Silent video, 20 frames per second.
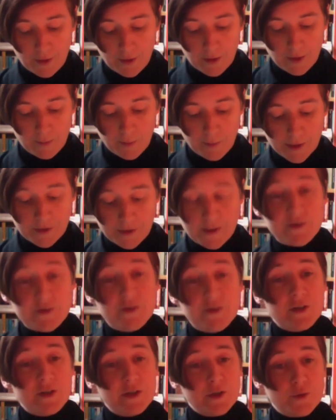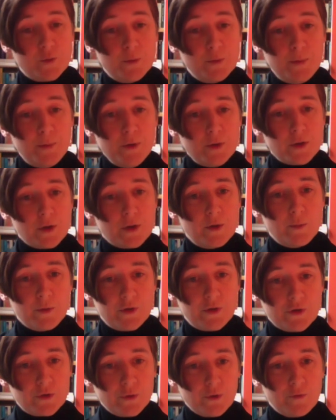My thesis turned into a book,
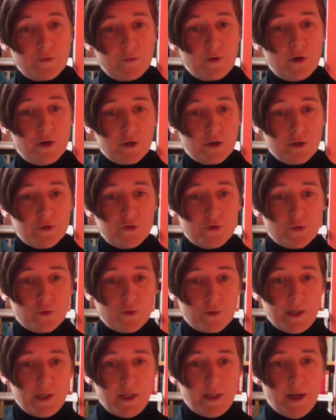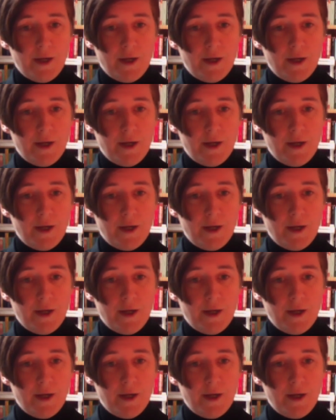which is called The Virago Story.